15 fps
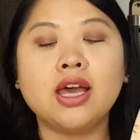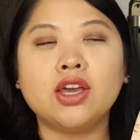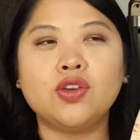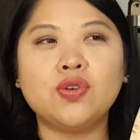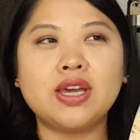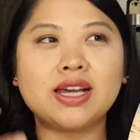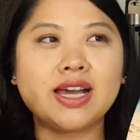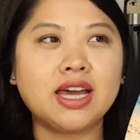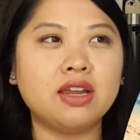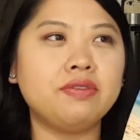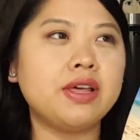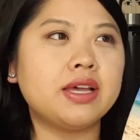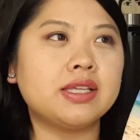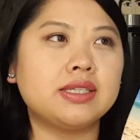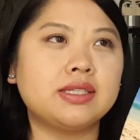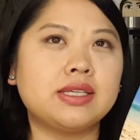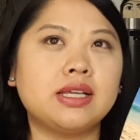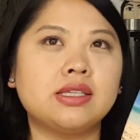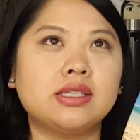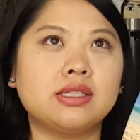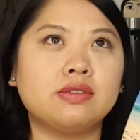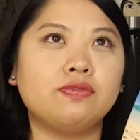You get kind of like a
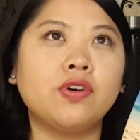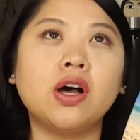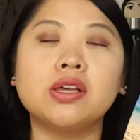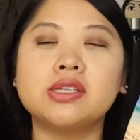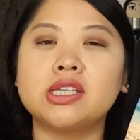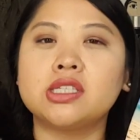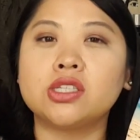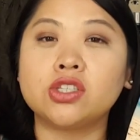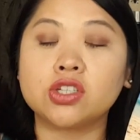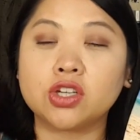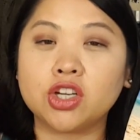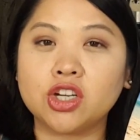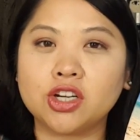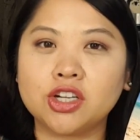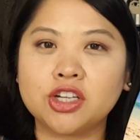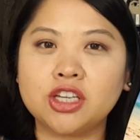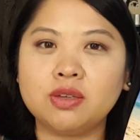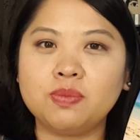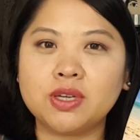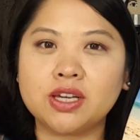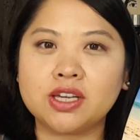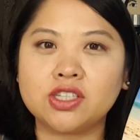sense, false sense of security
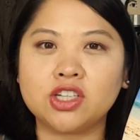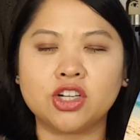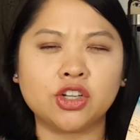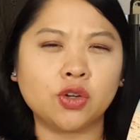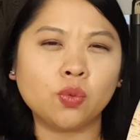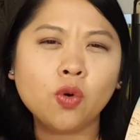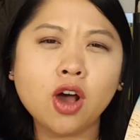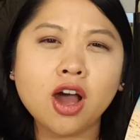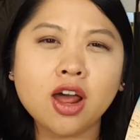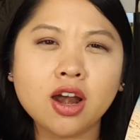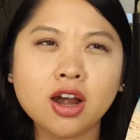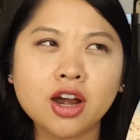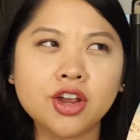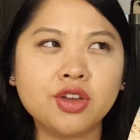because you're in the water,